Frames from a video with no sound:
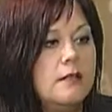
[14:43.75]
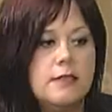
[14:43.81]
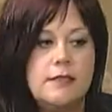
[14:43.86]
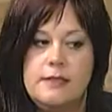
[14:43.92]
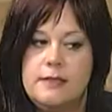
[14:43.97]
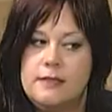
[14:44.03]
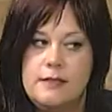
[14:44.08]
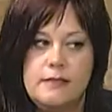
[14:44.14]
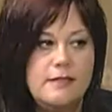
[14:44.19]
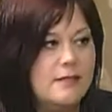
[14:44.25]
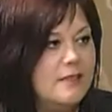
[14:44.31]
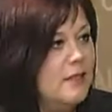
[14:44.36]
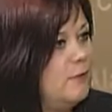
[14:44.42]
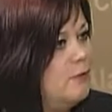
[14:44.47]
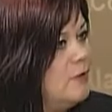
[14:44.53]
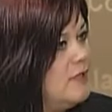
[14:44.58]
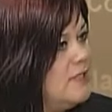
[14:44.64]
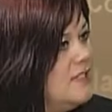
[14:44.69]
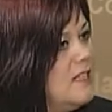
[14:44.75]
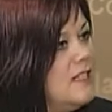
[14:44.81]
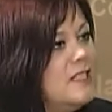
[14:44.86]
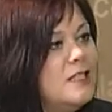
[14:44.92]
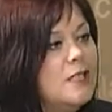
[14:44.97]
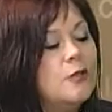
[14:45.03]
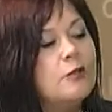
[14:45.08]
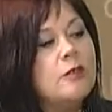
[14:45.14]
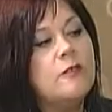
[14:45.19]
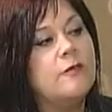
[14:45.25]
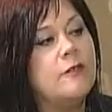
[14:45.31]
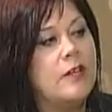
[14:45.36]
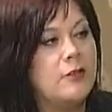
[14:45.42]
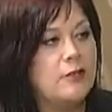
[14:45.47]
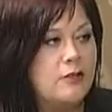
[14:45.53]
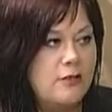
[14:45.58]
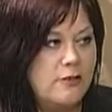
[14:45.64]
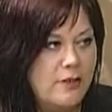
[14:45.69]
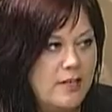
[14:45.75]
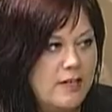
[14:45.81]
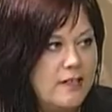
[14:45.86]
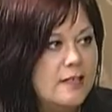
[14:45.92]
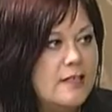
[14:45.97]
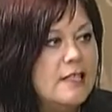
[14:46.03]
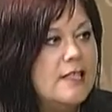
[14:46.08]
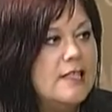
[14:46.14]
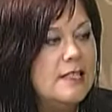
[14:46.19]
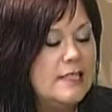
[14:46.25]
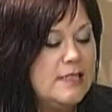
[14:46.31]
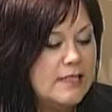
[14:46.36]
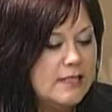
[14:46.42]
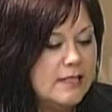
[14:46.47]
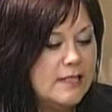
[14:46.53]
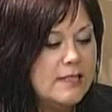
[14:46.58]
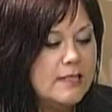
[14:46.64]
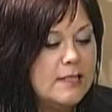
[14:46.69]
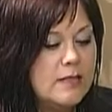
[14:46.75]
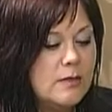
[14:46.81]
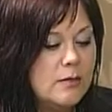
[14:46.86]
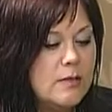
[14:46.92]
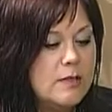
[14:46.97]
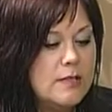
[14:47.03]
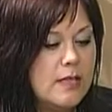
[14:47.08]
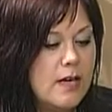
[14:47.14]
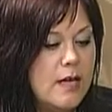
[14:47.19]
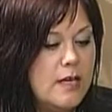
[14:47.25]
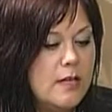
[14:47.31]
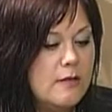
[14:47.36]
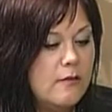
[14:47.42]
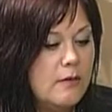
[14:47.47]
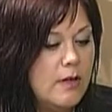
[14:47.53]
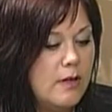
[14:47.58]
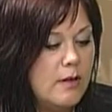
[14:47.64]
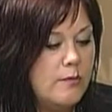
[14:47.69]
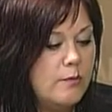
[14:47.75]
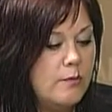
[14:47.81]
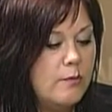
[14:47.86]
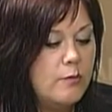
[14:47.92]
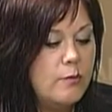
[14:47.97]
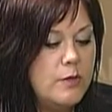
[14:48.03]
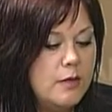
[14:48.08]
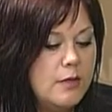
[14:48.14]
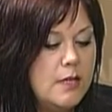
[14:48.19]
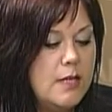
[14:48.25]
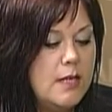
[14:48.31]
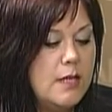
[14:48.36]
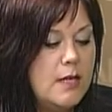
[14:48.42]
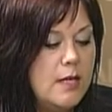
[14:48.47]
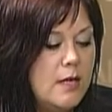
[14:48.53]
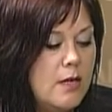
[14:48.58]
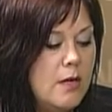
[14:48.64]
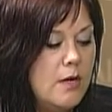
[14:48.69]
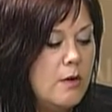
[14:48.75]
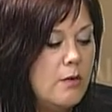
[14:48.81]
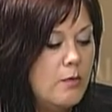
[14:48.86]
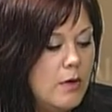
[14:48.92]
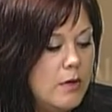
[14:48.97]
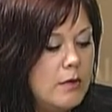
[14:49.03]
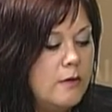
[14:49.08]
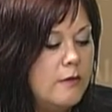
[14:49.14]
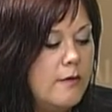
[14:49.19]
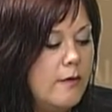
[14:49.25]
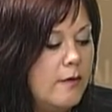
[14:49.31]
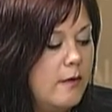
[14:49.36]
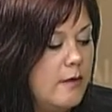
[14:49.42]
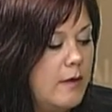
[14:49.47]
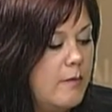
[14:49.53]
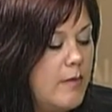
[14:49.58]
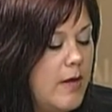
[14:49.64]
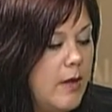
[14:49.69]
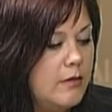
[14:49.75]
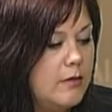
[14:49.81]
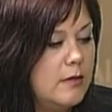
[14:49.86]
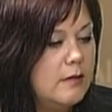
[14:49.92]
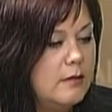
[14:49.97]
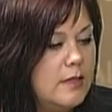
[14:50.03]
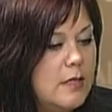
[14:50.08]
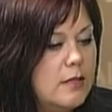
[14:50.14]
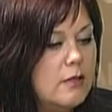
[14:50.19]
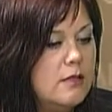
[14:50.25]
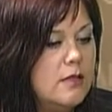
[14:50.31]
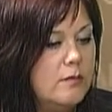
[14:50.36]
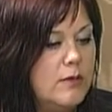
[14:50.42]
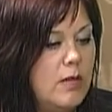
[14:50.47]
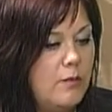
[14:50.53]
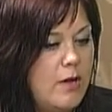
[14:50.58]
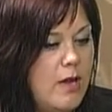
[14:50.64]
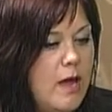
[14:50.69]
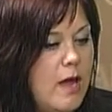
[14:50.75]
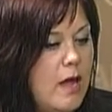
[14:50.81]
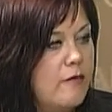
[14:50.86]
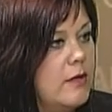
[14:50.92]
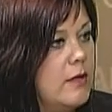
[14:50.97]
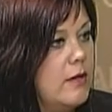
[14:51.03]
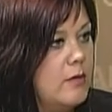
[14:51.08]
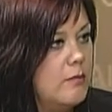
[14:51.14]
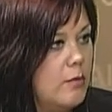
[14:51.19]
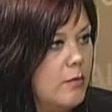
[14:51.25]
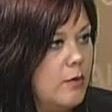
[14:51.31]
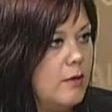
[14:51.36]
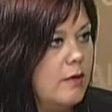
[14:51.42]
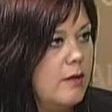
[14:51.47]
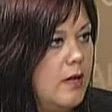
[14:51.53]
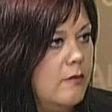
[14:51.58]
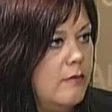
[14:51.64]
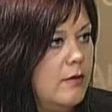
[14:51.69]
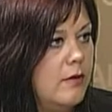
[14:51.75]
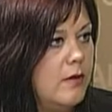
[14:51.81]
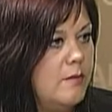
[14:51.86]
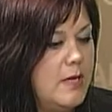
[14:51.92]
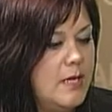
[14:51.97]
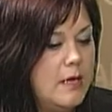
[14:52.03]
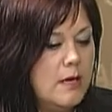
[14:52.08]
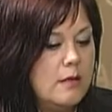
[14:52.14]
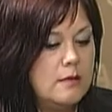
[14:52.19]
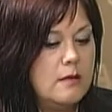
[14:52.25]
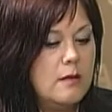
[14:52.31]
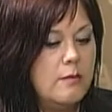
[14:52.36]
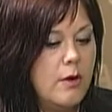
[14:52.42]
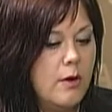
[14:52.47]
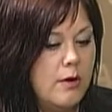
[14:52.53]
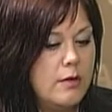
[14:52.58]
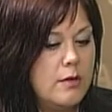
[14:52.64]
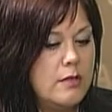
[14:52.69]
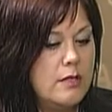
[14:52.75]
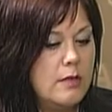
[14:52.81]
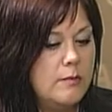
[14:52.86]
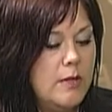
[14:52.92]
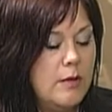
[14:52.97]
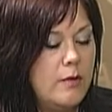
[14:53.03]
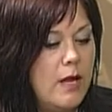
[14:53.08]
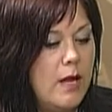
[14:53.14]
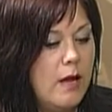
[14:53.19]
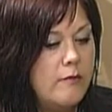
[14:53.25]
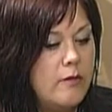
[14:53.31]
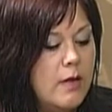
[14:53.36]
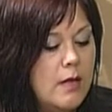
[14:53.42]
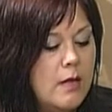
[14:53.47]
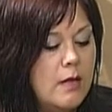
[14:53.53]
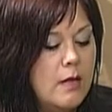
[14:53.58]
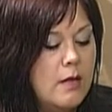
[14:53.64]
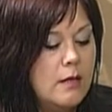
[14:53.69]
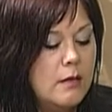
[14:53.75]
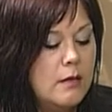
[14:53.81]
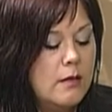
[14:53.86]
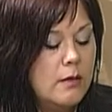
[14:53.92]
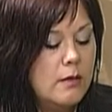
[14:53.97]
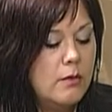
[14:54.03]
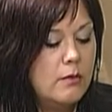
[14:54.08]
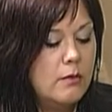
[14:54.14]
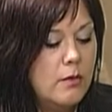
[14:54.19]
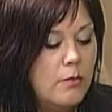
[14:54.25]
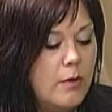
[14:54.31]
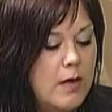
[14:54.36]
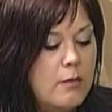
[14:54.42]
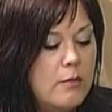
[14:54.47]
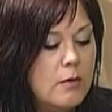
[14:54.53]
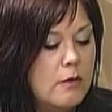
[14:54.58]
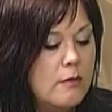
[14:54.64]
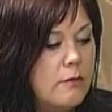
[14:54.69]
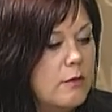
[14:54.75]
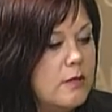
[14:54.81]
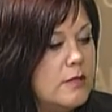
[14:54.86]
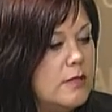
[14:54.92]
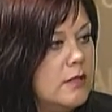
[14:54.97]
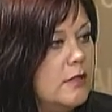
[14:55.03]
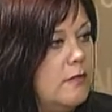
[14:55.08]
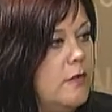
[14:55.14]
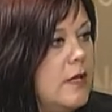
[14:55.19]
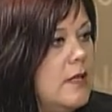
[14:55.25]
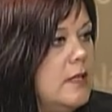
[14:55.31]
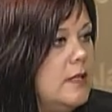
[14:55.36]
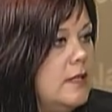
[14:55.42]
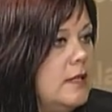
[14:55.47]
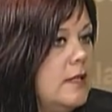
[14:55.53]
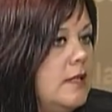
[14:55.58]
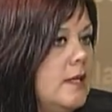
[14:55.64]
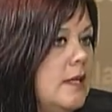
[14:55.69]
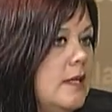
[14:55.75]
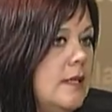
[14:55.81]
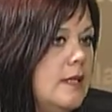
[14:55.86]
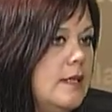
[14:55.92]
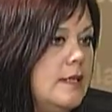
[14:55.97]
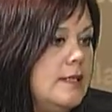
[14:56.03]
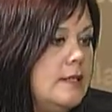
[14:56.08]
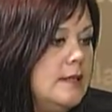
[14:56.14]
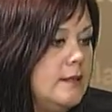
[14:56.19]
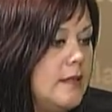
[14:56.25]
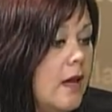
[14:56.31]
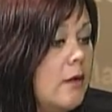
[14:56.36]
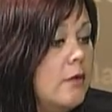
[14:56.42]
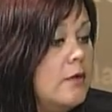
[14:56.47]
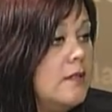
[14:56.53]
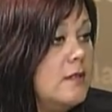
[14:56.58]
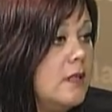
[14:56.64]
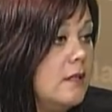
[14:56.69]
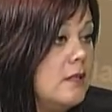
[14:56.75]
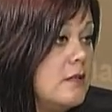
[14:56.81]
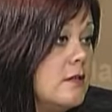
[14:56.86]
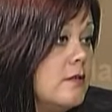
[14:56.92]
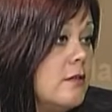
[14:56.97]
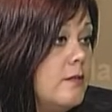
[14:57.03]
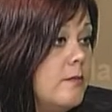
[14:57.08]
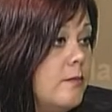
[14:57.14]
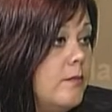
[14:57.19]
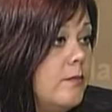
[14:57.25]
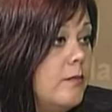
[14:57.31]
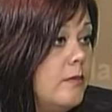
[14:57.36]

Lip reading: This is a different federal grant. And this is what's kind of really wonderful about the leadership that we have at our board level, and because of the partnership that we have. The way workforce is funded, it's counter-cyclical.